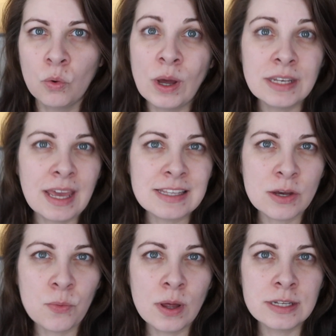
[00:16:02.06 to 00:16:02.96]
what days
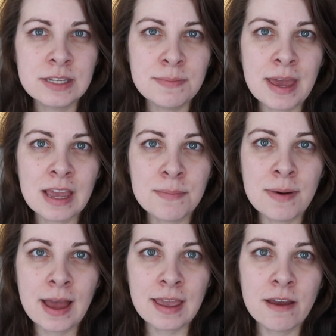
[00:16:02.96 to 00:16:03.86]
I want to make
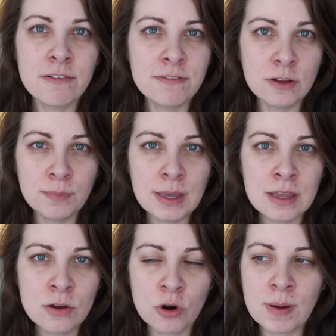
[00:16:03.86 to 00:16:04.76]
my
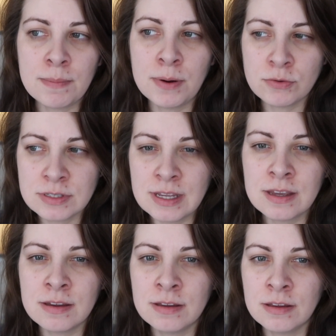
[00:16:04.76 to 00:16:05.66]
filming or my
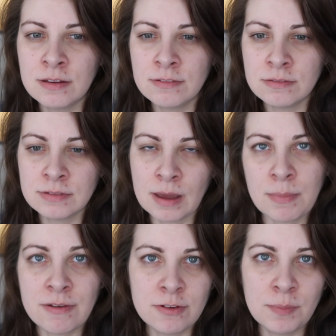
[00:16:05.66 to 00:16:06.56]
posting. Not
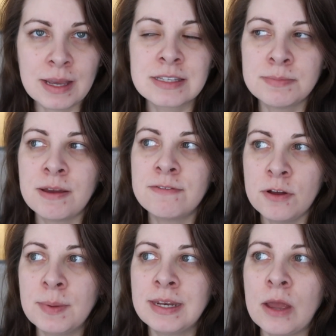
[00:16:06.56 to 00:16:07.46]
my filming, because my
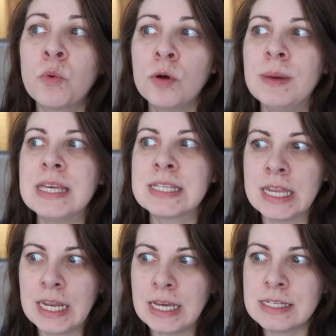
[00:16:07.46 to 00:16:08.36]
filming day will be
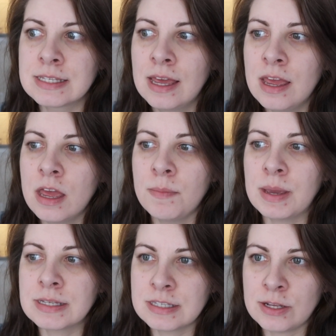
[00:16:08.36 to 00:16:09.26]
Sundays
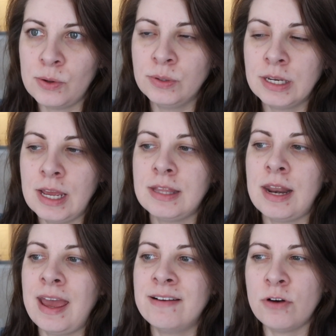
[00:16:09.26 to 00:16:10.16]
because it's the only day
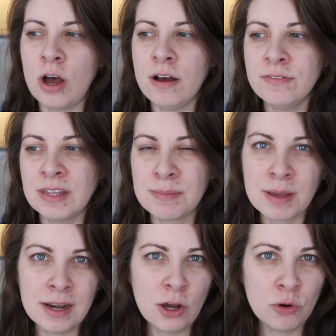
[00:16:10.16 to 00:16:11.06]
that I have off that I'm
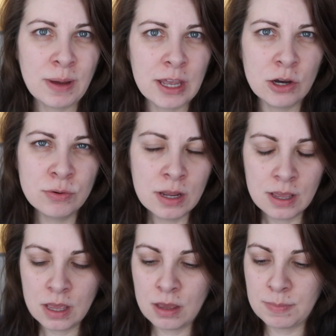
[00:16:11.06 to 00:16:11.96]
kind of on my own
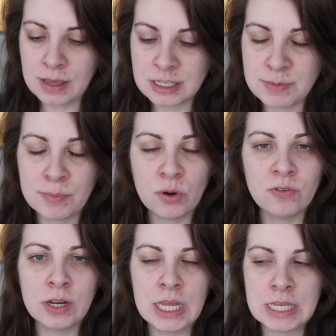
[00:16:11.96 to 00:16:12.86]
because my
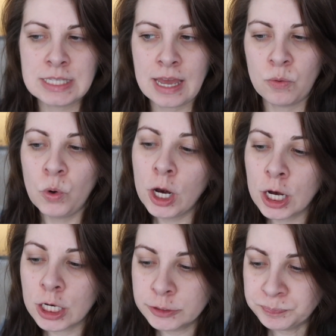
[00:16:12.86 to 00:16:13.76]
boyfriend is at
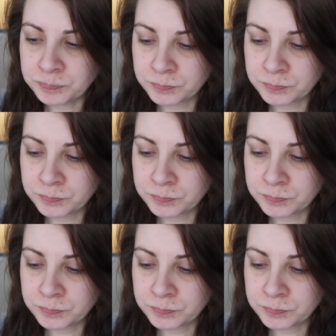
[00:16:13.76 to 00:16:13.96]
work.